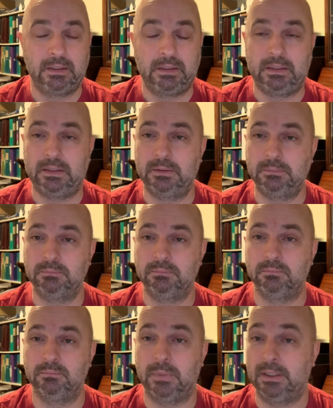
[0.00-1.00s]
Um,
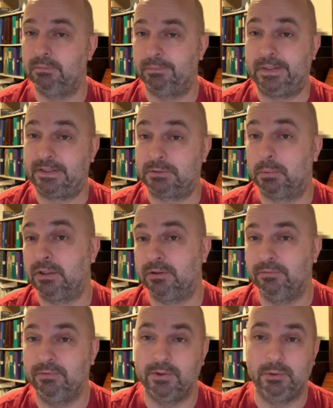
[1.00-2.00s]
but it's
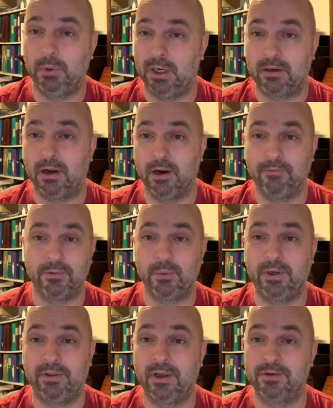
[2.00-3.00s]
expensive. You buy a car for
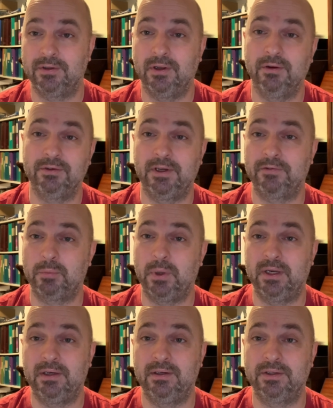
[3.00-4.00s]
$20,000 and you have to pay
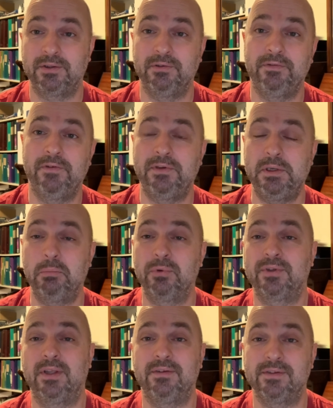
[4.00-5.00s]
an additional
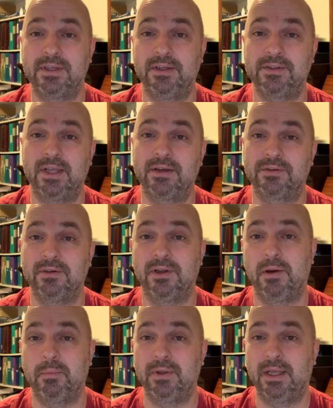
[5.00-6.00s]
15% in sales tax on
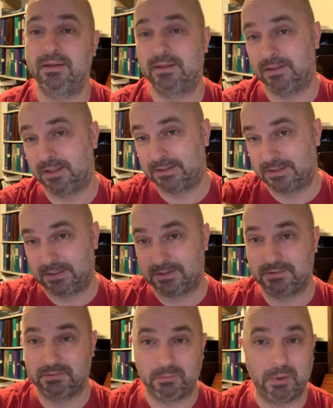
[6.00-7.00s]
top of that, then that's
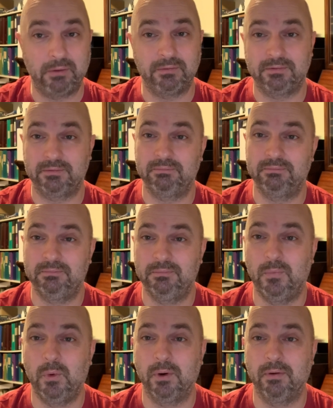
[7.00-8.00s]
X amount
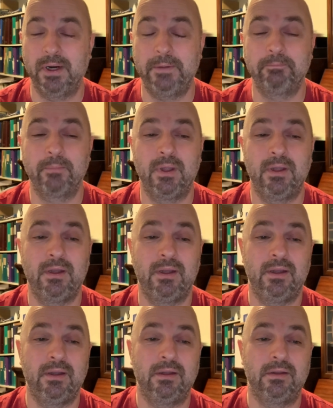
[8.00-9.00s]
more, right?
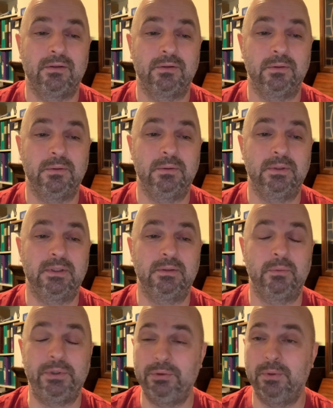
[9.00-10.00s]
So uh,
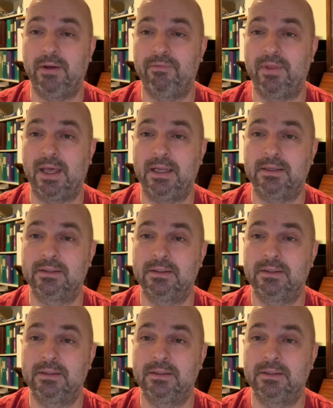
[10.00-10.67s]
we do have that.